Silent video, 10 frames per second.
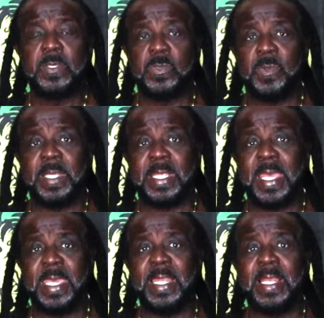so that
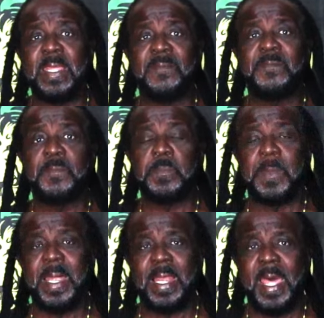I can live
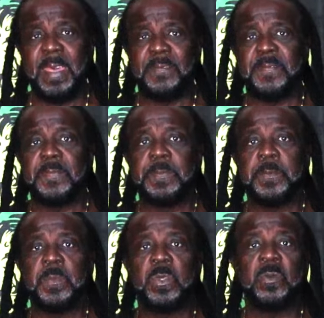my life
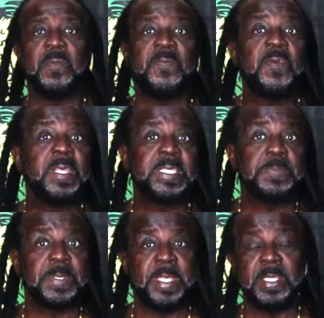to the
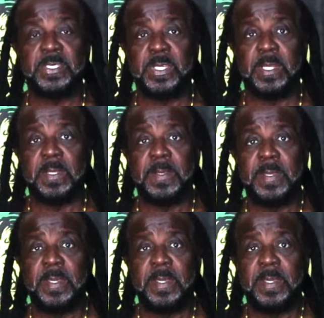fullest potential,